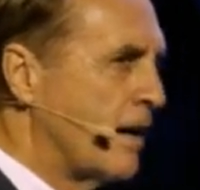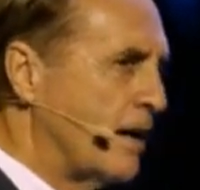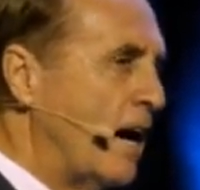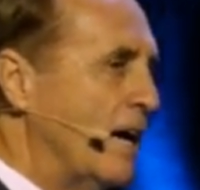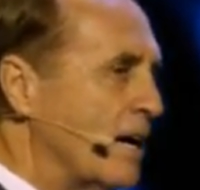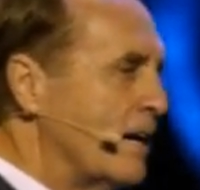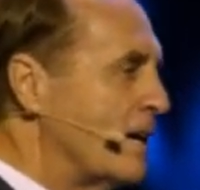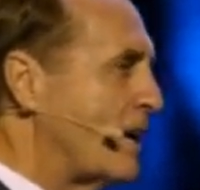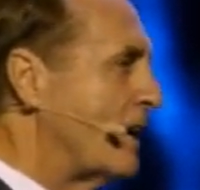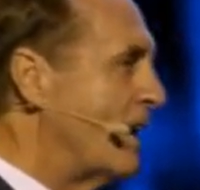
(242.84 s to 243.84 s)
Can I
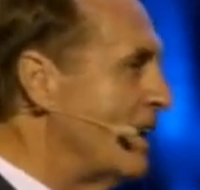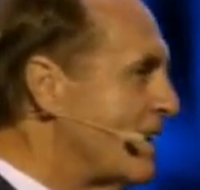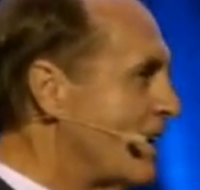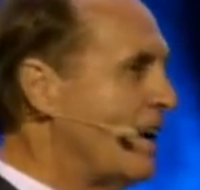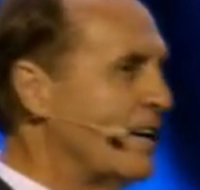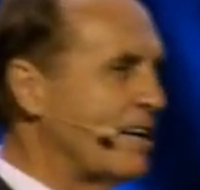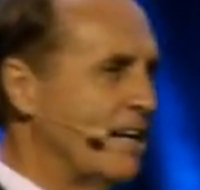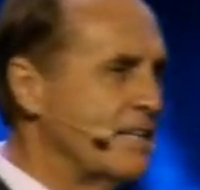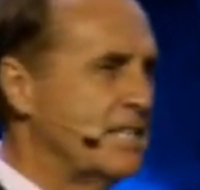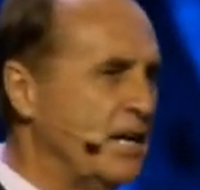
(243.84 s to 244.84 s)

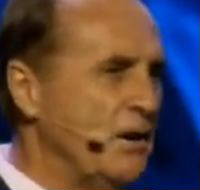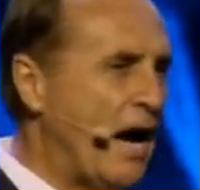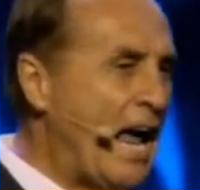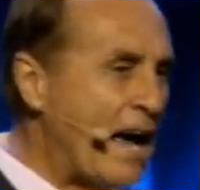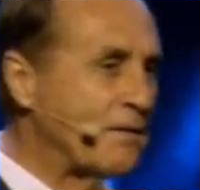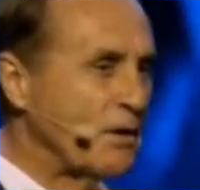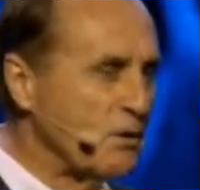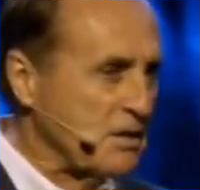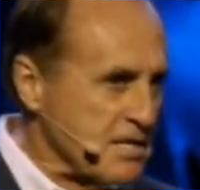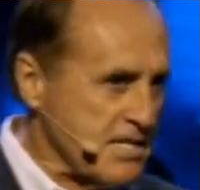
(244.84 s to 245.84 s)
tell you? I had to
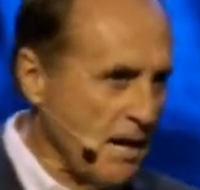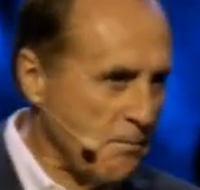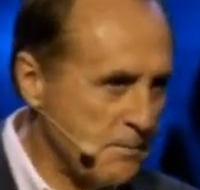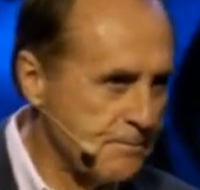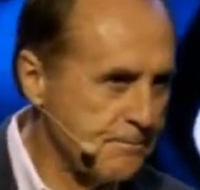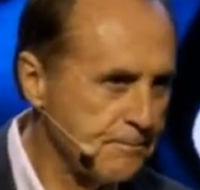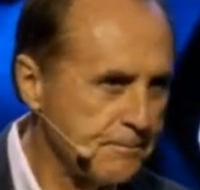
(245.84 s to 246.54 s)
look this up.